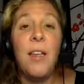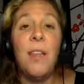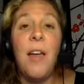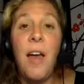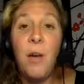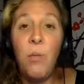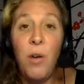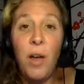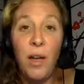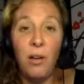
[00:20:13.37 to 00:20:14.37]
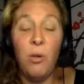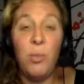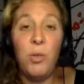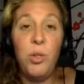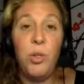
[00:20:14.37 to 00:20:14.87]
That will help
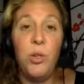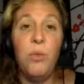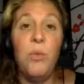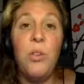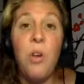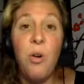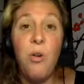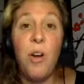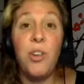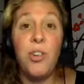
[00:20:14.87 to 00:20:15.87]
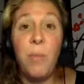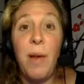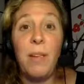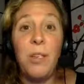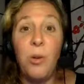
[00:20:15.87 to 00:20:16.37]
to nourish the
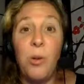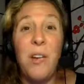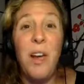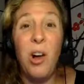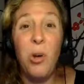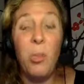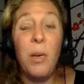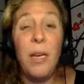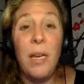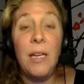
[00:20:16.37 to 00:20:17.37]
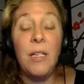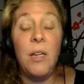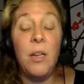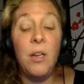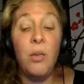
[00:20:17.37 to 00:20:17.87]
bacteria and help it
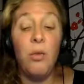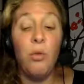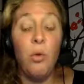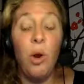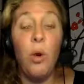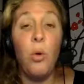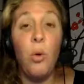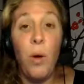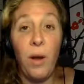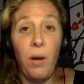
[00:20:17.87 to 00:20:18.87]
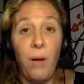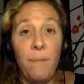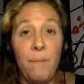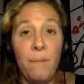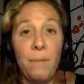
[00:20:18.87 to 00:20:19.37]
grow quicker,
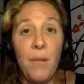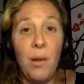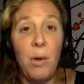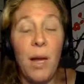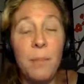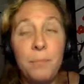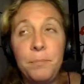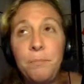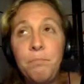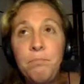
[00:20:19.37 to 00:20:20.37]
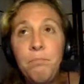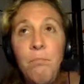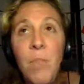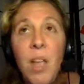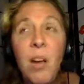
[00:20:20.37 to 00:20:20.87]
okay?
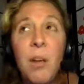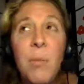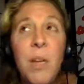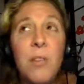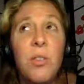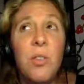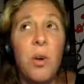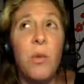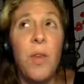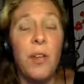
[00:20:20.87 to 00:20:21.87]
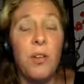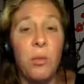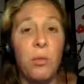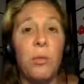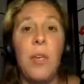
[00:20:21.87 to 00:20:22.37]
And so that
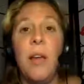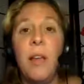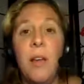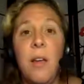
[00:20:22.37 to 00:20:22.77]
you'll get